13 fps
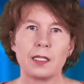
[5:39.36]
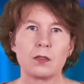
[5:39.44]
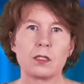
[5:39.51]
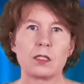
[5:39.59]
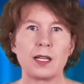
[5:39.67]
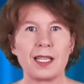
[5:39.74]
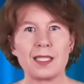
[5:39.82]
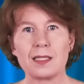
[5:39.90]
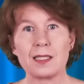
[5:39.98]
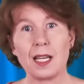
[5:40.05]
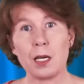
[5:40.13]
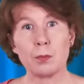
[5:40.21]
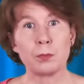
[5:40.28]
It also
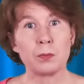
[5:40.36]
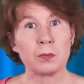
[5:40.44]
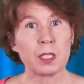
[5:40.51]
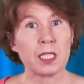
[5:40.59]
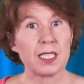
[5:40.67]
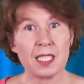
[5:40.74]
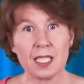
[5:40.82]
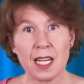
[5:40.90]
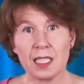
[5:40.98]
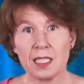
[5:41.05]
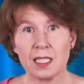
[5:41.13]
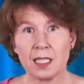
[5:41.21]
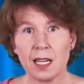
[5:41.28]
hasn't happened in
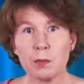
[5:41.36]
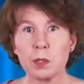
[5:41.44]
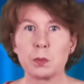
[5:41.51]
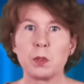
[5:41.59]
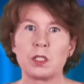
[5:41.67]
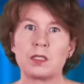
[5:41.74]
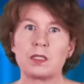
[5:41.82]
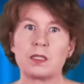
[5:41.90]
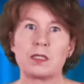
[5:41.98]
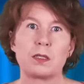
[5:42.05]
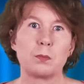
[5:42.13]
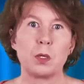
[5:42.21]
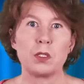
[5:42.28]
any climate
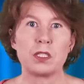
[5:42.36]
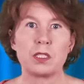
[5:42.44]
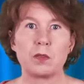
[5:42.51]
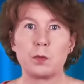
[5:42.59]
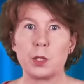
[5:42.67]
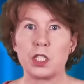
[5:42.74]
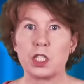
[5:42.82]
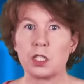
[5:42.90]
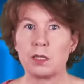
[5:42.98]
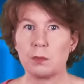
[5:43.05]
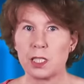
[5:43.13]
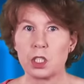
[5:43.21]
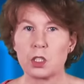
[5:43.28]
models, most of which
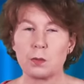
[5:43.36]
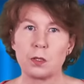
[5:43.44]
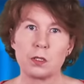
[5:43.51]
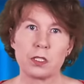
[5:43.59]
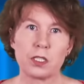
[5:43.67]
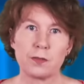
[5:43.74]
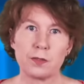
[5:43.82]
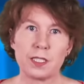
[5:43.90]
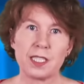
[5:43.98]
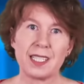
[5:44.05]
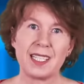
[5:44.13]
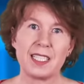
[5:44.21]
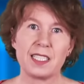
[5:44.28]
are much more
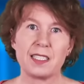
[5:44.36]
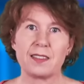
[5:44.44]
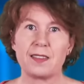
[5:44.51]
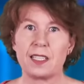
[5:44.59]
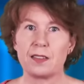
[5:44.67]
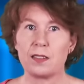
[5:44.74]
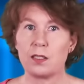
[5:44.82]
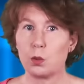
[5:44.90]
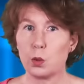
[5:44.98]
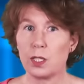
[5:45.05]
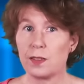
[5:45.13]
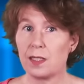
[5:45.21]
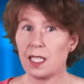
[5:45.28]
sophisticated than the
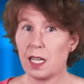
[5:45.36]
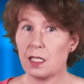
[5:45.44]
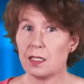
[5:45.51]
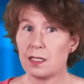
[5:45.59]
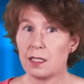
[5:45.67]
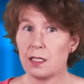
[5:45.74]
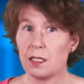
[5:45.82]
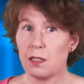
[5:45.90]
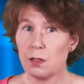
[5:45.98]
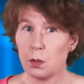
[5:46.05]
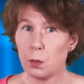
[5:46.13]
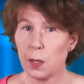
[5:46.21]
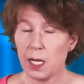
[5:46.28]
one the guys in the
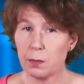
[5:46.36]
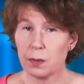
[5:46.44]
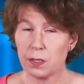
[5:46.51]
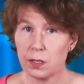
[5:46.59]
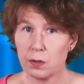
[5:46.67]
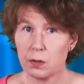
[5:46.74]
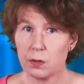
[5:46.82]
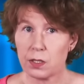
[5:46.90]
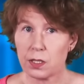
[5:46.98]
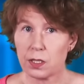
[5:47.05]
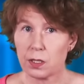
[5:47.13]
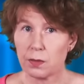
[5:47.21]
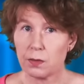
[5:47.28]
new paper used.